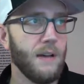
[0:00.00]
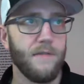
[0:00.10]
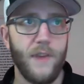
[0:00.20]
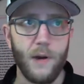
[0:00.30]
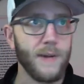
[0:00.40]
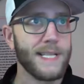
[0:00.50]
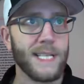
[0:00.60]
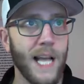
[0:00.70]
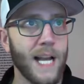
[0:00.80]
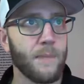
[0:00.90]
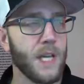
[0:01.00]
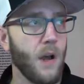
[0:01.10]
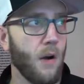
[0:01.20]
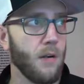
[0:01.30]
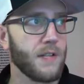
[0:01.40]
Veterans Light Up the
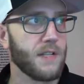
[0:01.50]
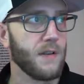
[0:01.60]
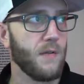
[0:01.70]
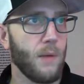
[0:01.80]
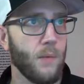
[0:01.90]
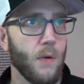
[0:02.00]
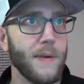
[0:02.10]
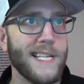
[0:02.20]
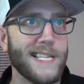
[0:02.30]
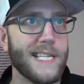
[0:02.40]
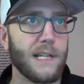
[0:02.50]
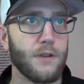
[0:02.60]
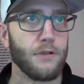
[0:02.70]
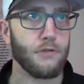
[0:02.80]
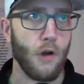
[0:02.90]
Arts, where we seek
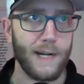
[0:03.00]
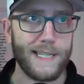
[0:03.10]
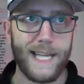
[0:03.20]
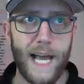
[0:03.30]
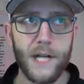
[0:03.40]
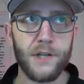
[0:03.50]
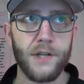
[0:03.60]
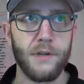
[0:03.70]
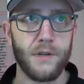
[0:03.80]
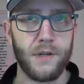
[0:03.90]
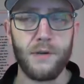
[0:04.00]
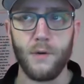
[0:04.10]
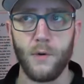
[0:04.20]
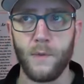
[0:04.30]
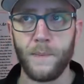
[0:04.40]
to draw attention
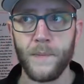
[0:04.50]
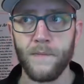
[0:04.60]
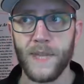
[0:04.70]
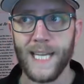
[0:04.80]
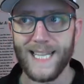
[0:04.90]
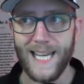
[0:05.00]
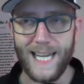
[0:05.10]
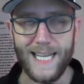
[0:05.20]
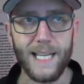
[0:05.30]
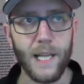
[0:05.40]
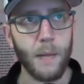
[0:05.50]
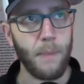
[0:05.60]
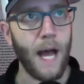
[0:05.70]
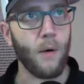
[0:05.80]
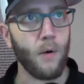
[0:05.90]
to the healing
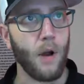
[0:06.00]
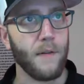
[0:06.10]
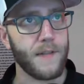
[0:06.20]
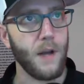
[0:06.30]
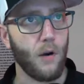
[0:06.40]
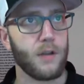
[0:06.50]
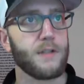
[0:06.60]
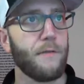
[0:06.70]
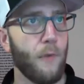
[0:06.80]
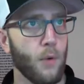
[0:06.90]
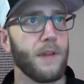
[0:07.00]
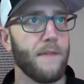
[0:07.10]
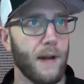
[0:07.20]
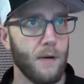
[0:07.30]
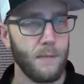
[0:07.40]
power of the arts for the
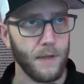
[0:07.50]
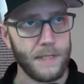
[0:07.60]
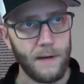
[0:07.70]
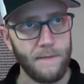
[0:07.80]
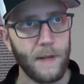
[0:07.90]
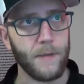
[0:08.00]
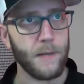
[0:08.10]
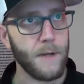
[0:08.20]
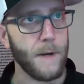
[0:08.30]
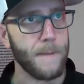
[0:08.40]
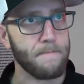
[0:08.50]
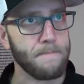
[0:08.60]
veteran and military family community.